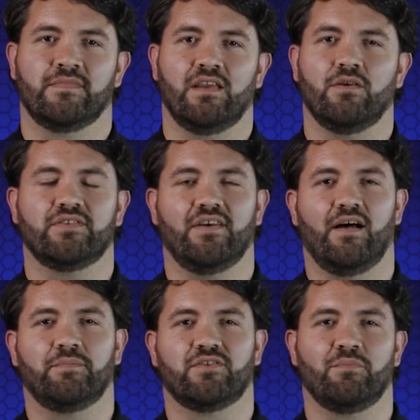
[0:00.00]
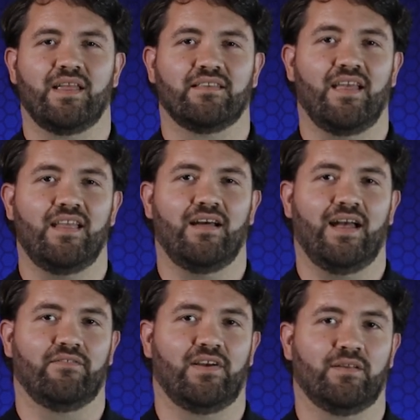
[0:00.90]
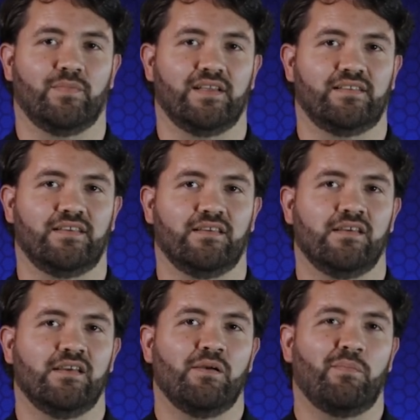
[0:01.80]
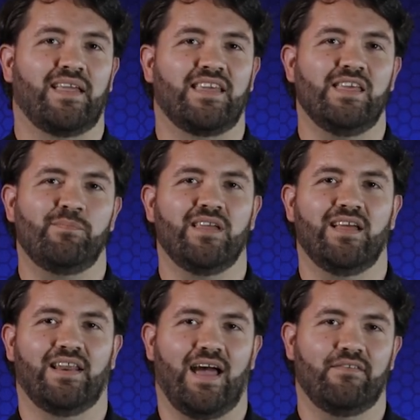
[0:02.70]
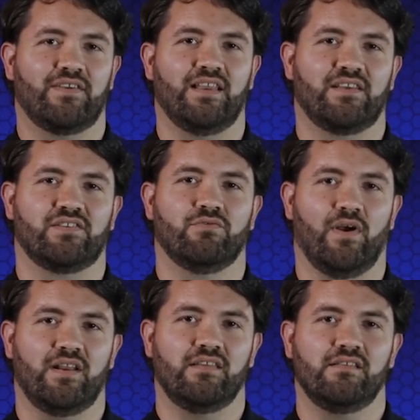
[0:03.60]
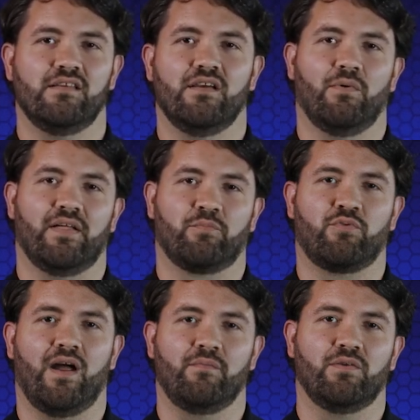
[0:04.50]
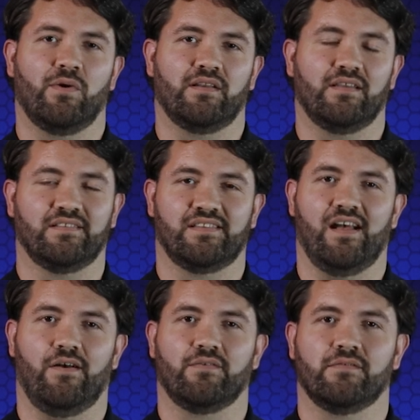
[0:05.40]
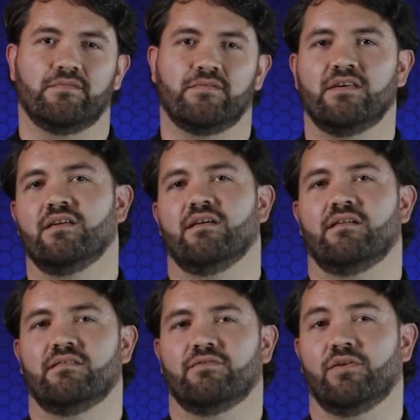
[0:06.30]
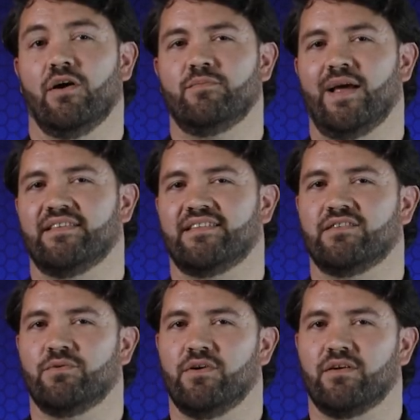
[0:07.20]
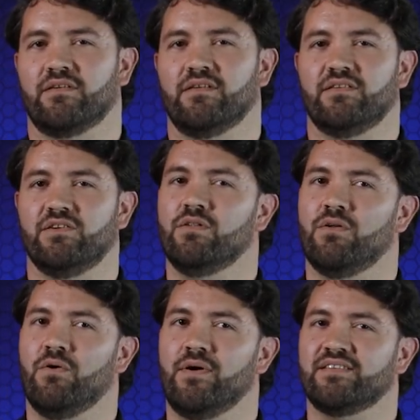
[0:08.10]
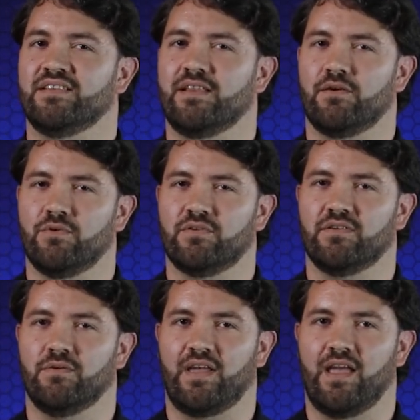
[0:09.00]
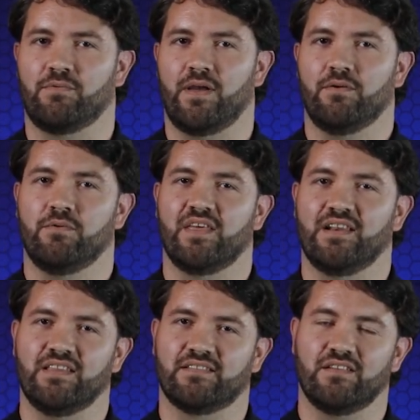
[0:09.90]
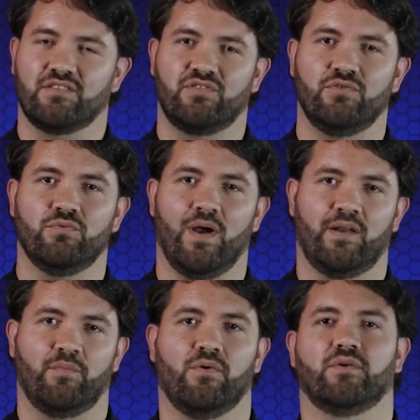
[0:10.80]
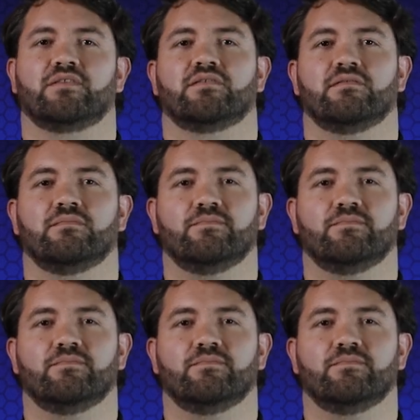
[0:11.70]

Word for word: It also helps to maintain high availability by keeping a live connection running while the primary one is down. For load balancing to work, you'll always need a router or gateway with at least two WAN ports.